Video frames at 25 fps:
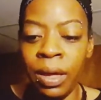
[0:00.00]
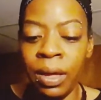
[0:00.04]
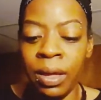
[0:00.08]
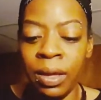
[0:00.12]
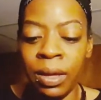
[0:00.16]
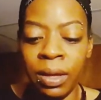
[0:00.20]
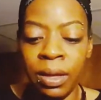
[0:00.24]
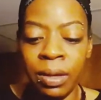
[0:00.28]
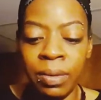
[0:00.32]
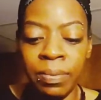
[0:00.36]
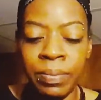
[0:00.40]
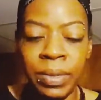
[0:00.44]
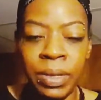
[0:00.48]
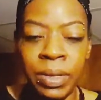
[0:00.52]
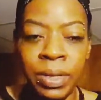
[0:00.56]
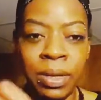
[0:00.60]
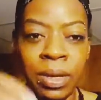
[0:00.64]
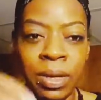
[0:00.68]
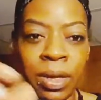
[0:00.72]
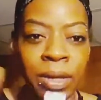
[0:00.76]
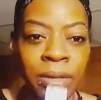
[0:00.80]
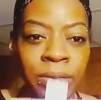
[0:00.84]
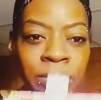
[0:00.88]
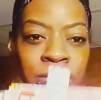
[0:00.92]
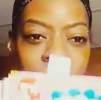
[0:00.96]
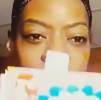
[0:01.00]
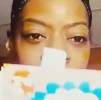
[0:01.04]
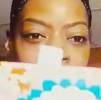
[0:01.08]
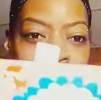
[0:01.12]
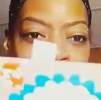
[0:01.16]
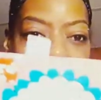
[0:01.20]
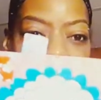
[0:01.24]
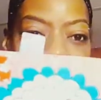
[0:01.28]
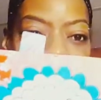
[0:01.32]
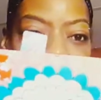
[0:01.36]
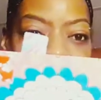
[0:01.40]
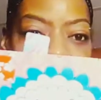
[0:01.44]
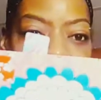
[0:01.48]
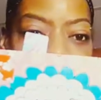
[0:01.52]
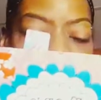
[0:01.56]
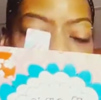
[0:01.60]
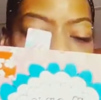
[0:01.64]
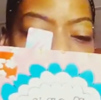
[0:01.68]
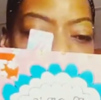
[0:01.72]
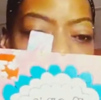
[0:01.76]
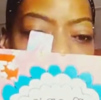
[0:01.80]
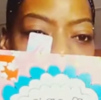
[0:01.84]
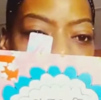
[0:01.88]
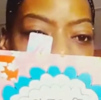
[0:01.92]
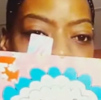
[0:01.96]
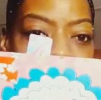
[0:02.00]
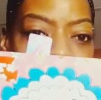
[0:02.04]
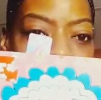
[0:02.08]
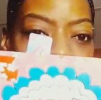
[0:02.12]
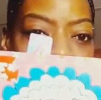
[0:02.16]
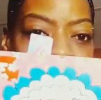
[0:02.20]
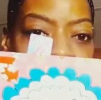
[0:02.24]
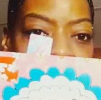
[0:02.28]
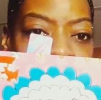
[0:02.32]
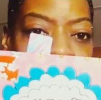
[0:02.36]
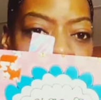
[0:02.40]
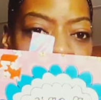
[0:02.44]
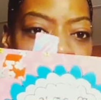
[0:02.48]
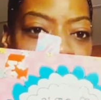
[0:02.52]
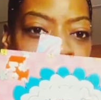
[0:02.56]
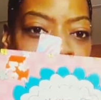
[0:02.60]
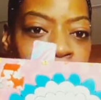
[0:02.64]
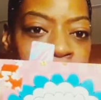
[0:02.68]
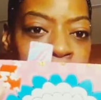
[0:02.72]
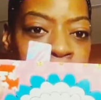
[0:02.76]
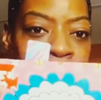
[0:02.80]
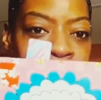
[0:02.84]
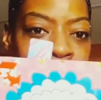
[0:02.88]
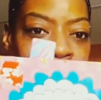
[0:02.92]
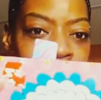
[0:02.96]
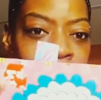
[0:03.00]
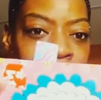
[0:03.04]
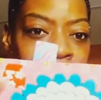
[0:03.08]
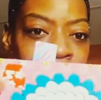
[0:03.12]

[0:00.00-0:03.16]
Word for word: Um, yeah, so if you want to go up there and get this,